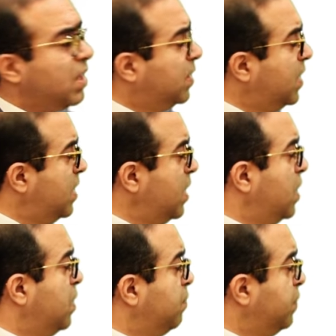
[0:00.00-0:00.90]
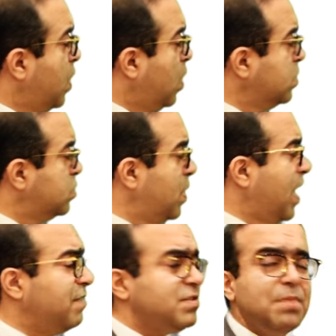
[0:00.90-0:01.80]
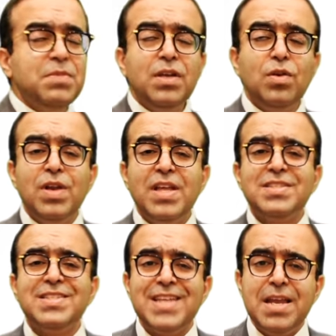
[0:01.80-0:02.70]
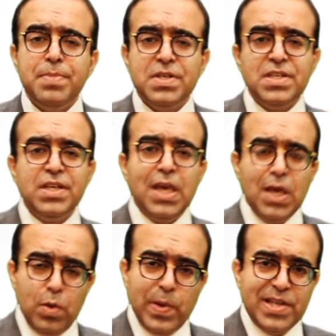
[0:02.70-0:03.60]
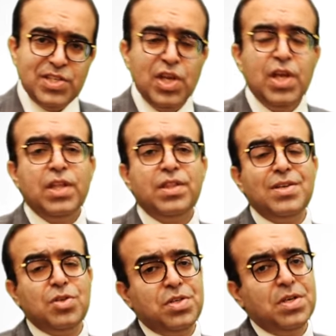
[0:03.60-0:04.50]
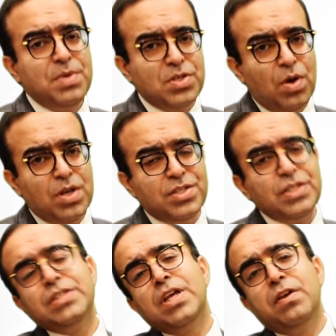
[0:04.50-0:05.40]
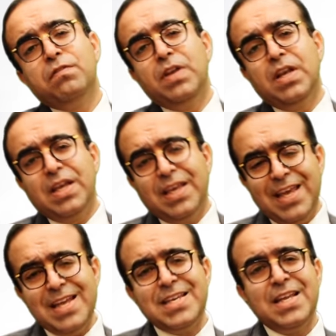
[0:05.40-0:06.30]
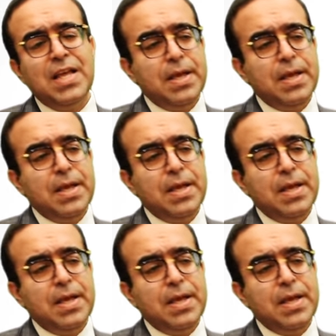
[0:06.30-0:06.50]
then we also have something known as ten percent K O H that your dermatologist will get